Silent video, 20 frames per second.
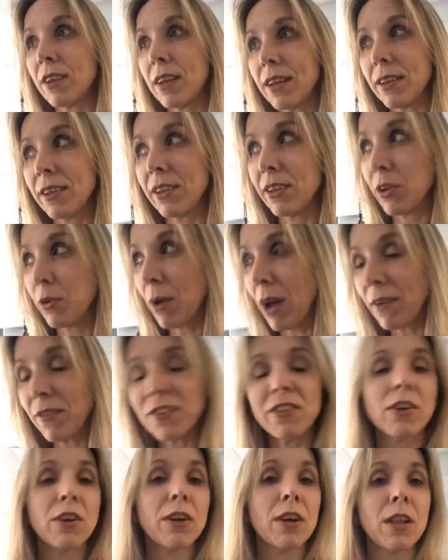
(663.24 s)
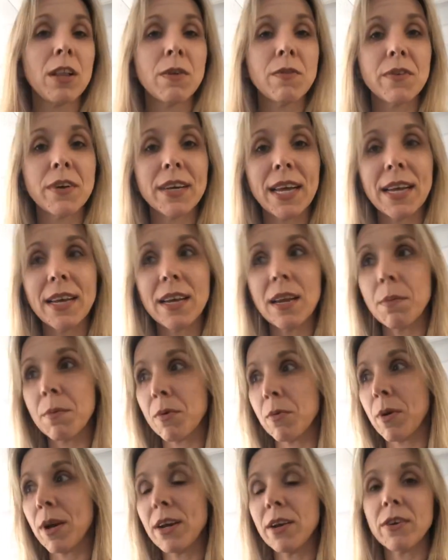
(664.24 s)
you have to start all over again,
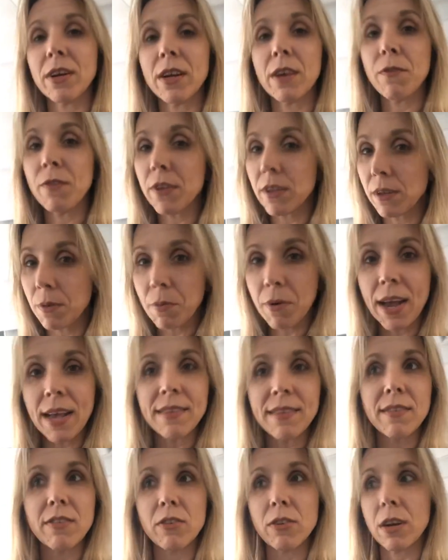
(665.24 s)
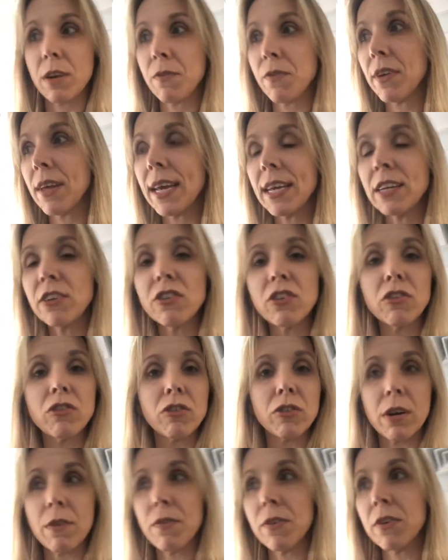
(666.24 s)
number one, you're going to feel depressed, you're going to feel anxious,
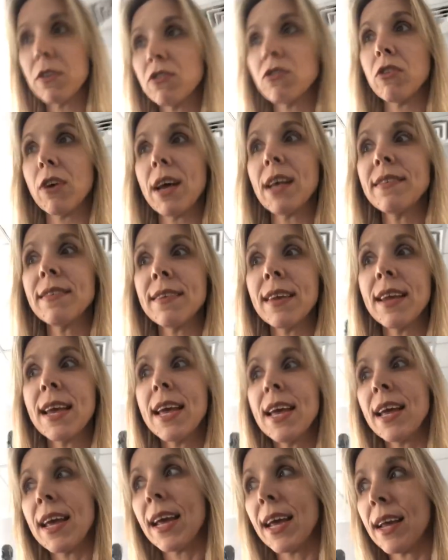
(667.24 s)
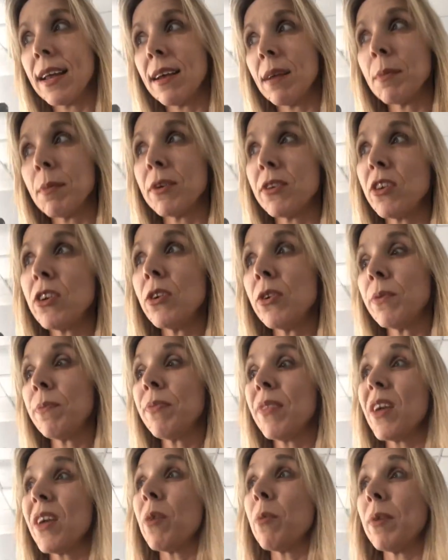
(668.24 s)
you're going to feel stressed. And number two,
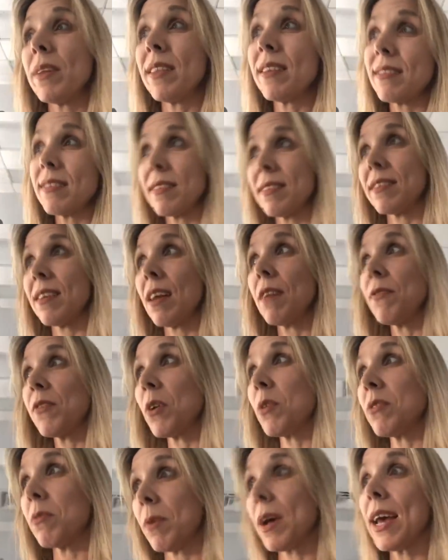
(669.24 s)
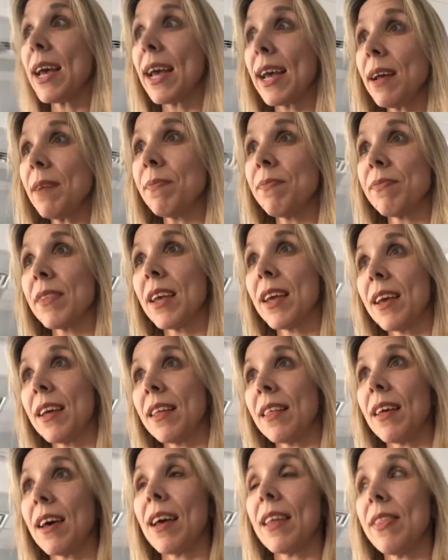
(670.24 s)
when this stuff goes away,
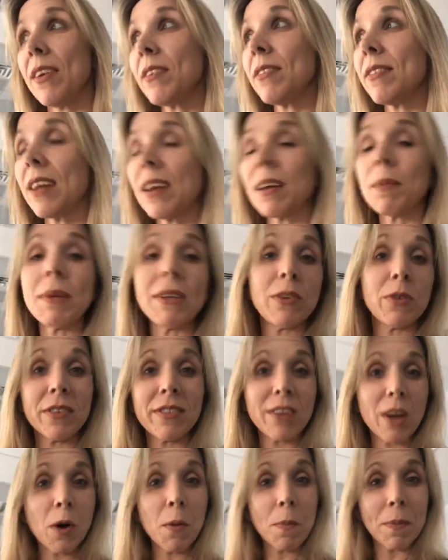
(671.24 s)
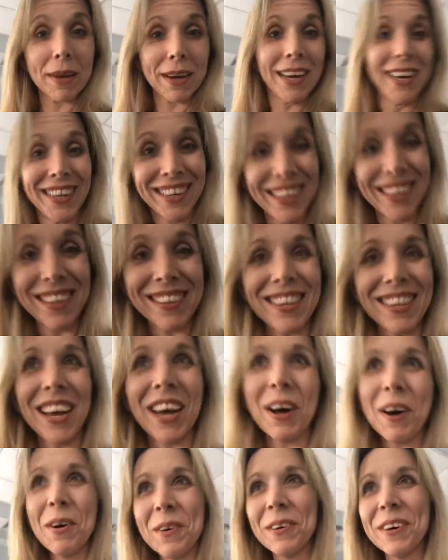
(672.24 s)
there's not going to be doors to open.
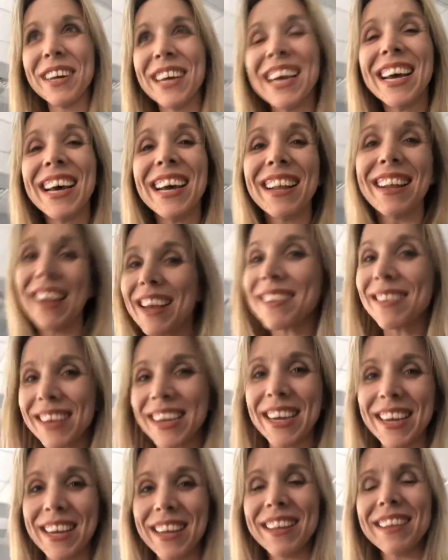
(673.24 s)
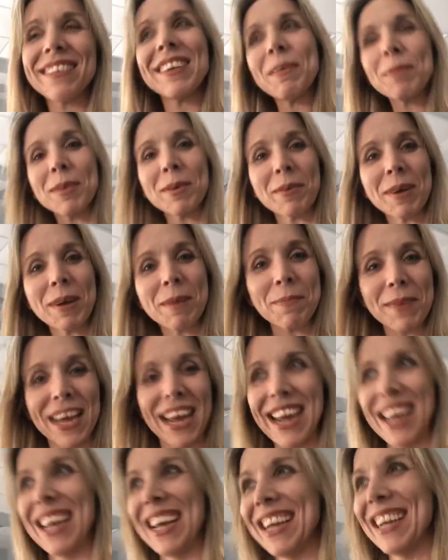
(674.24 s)
So let's keep the rent
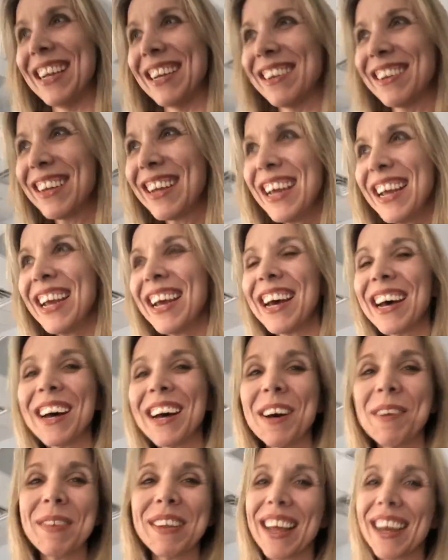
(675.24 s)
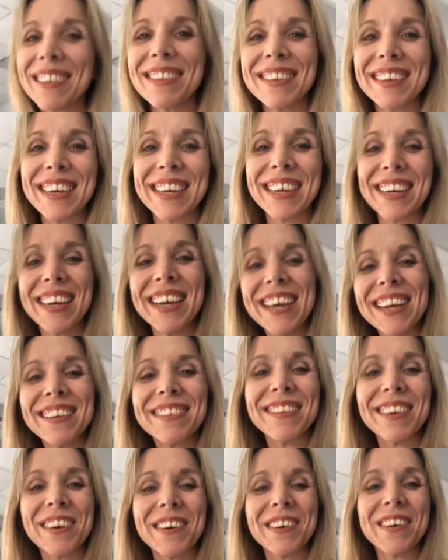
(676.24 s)
paid. And that's it.
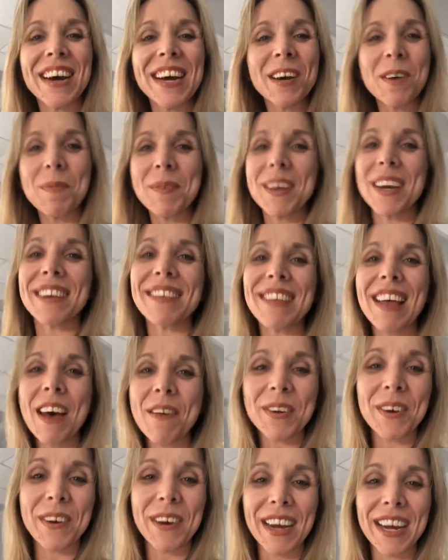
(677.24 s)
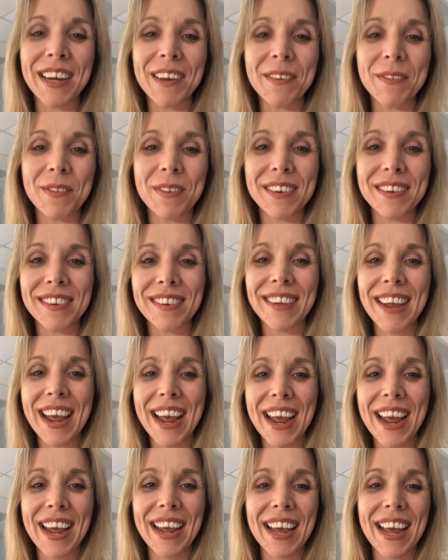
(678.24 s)
So I hope you guys have a great
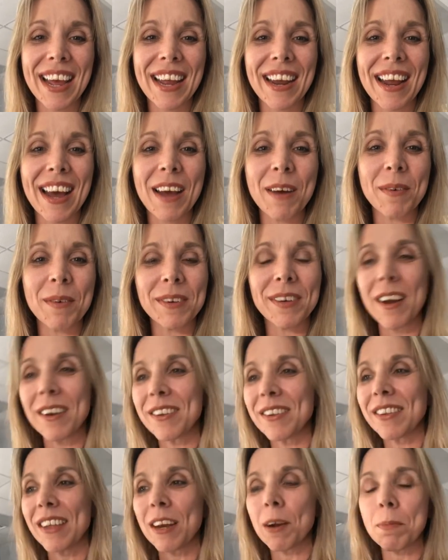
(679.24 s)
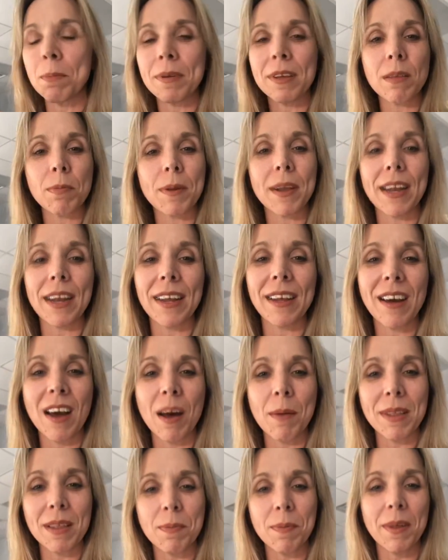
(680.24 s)
day, and I will talk to you later. Please put any
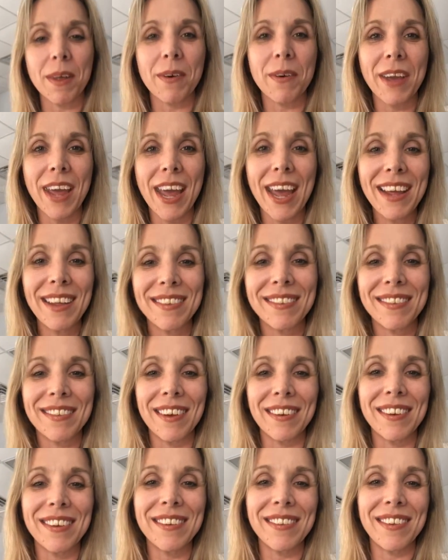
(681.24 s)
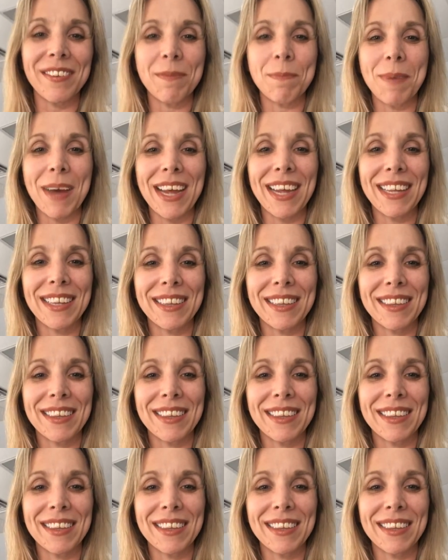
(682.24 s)
comments below, okay? Talk to you soon. Bye.